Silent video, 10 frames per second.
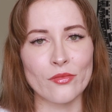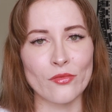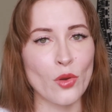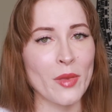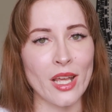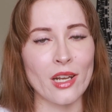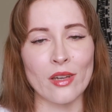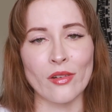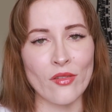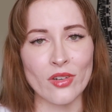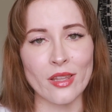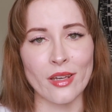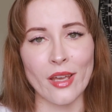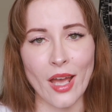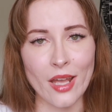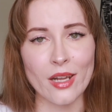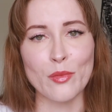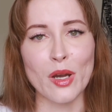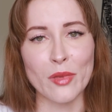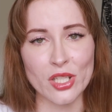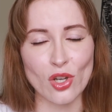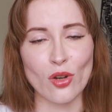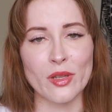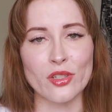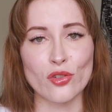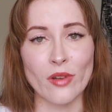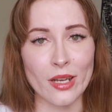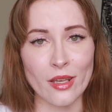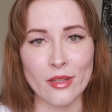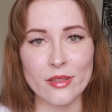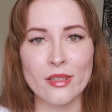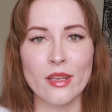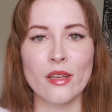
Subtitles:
ruminating on everything I hate about my job and dreading it,